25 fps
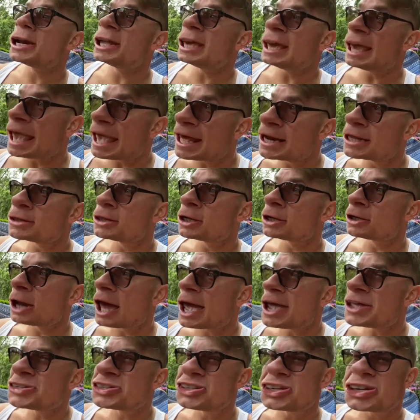he hit the
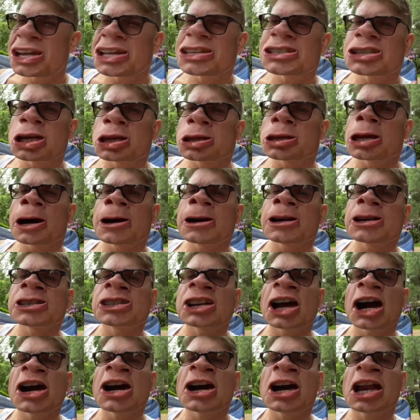lens, it's a turn of
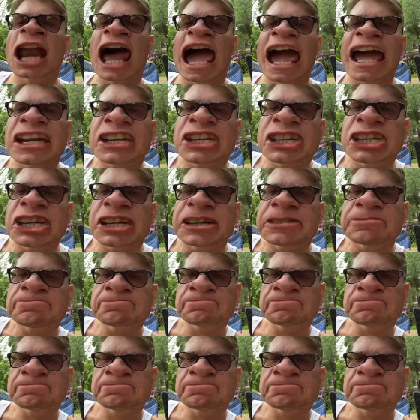sunglass.